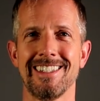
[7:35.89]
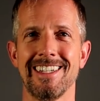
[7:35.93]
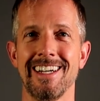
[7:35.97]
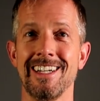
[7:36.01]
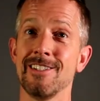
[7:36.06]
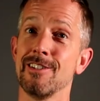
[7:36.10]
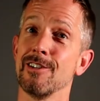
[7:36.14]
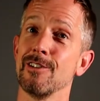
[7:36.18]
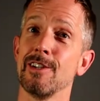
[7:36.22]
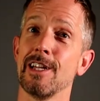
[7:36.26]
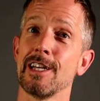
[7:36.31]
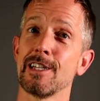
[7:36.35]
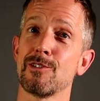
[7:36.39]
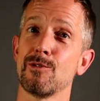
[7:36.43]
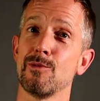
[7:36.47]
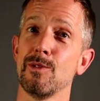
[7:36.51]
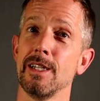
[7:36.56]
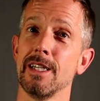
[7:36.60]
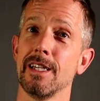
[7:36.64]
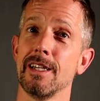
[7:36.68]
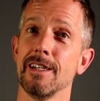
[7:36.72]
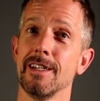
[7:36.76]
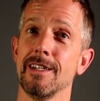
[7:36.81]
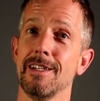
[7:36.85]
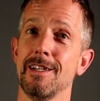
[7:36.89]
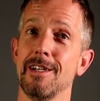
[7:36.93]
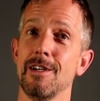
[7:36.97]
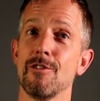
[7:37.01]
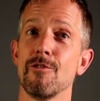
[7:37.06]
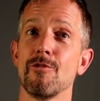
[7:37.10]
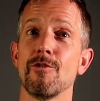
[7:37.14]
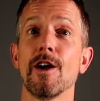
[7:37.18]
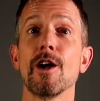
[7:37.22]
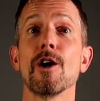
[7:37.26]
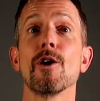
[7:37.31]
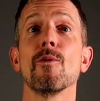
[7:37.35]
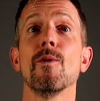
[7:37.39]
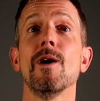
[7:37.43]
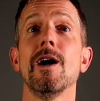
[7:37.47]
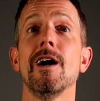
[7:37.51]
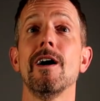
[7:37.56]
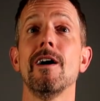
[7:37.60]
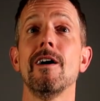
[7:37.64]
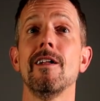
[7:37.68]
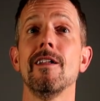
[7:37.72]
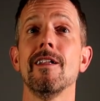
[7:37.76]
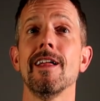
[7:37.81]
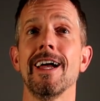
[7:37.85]
Until next week,
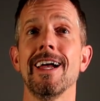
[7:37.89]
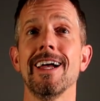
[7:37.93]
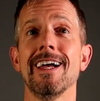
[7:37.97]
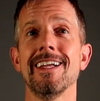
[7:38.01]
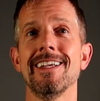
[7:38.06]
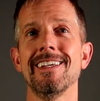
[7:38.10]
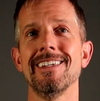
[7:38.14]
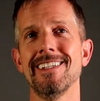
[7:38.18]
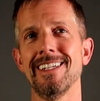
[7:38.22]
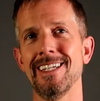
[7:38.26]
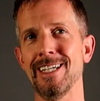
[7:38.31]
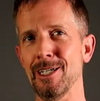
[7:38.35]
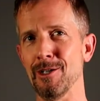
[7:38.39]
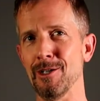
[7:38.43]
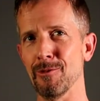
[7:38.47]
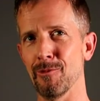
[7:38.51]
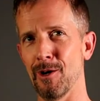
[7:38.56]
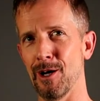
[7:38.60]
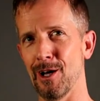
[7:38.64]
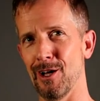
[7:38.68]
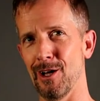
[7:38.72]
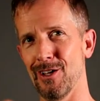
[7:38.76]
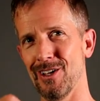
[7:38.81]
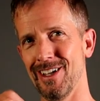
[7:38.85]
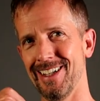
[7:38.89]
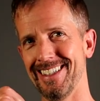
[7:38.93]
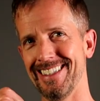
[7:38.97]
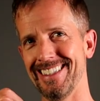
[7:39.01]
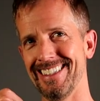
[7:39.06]
farewell and eat well.